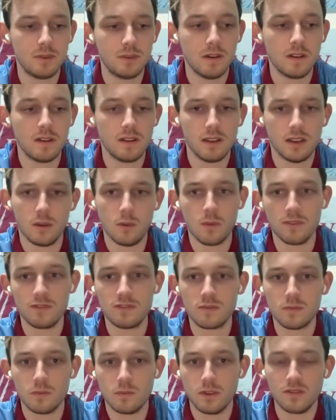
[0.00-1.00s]
but like
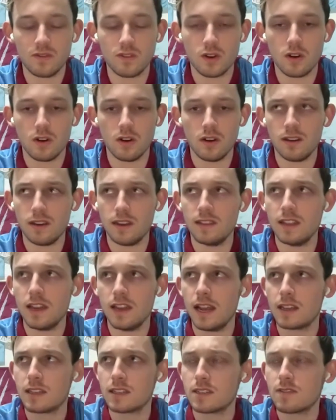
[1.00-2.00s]
we've got in the
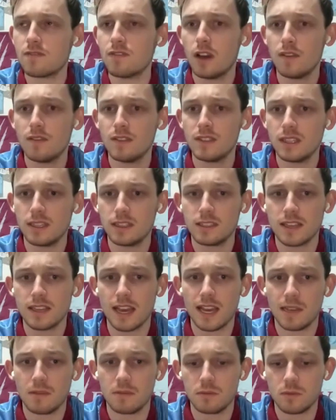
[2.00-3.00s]
next 5 or 6
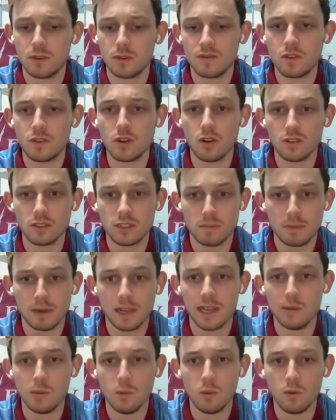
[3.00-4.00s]
games, we've got to
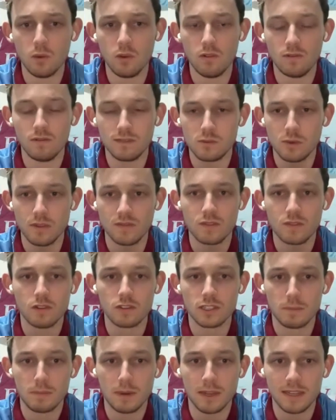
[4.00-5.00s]
play Wolves, we've
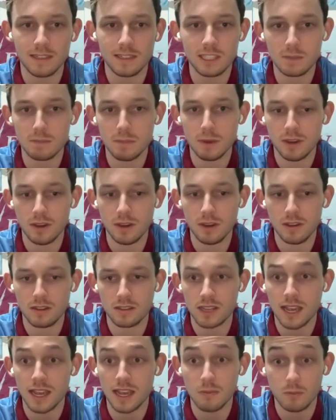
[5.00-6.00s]
got to play
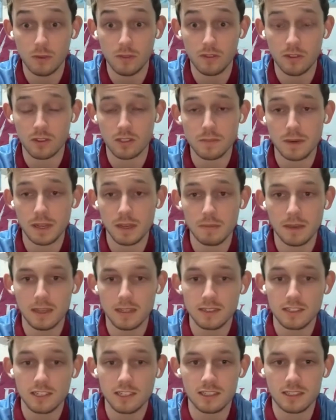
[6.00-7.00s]
Spurs, and we've got to play
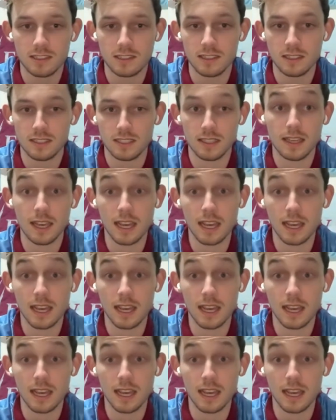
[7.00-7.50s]
Manchester City.